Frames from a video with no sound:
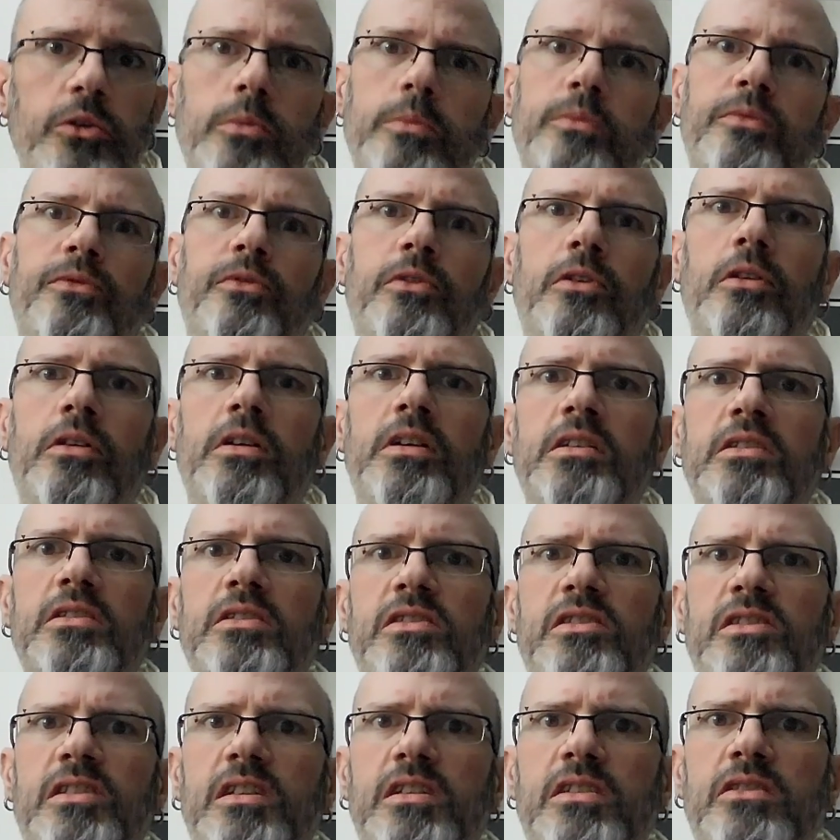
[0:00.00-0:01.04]
for
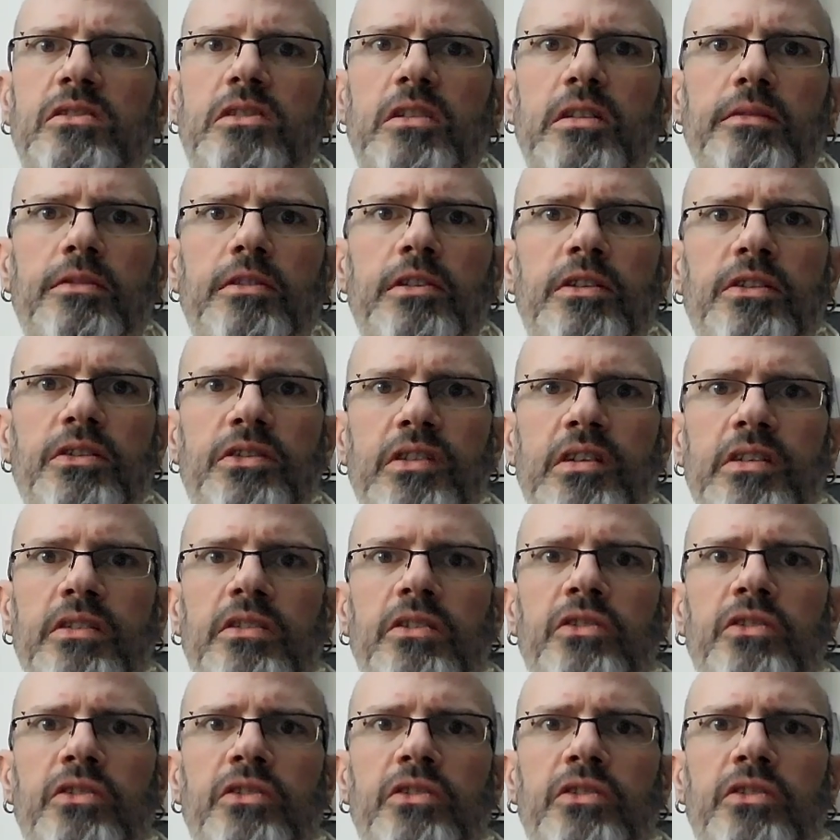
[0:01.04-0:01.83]
end-stage liver disease and